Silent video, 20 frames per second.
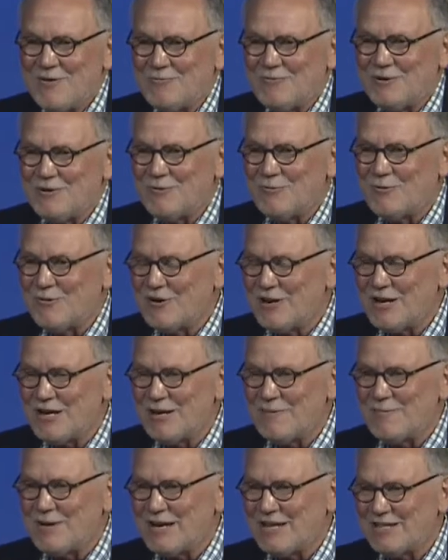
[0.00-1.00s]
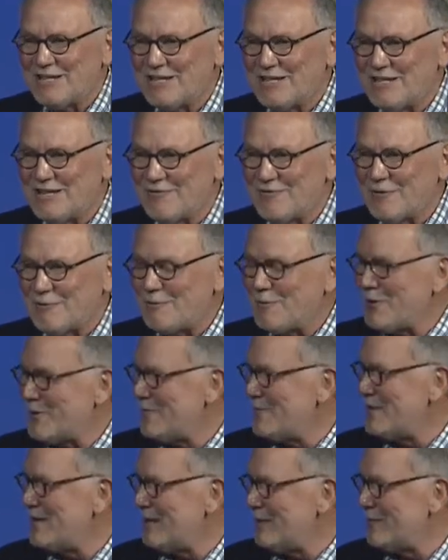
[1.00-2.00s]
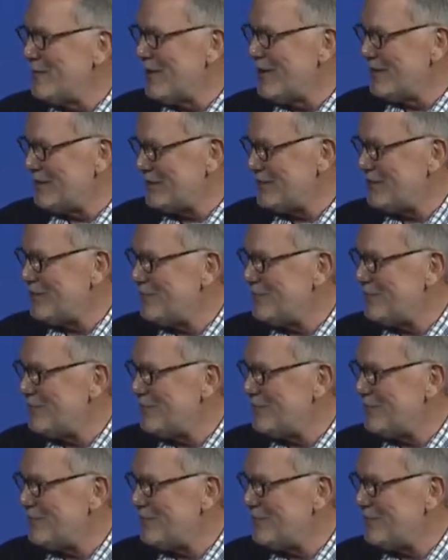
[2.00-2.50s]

were worried about the different permitting process